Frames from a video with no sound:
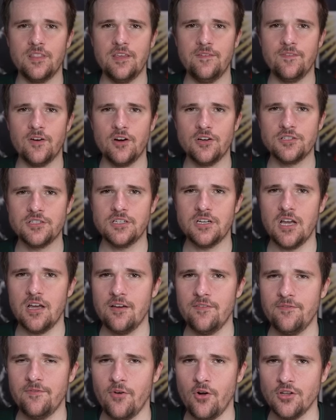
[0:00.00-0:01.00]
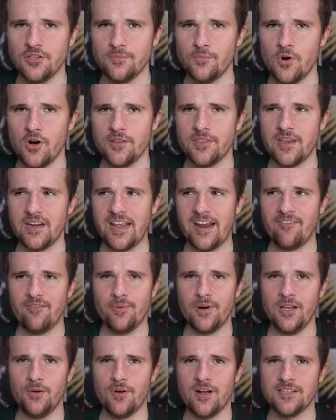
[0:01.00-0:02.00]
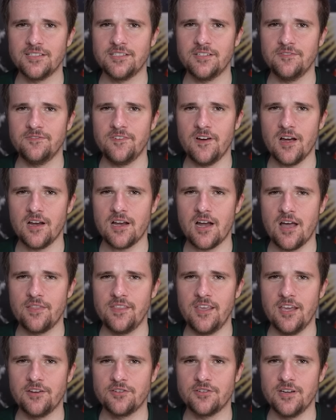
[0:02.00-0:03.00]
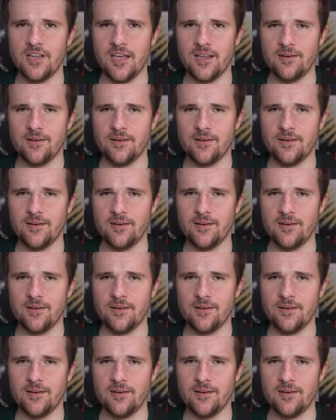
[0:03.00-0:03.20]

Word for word: version of Voldemort that everybody wants to fuck on the internet.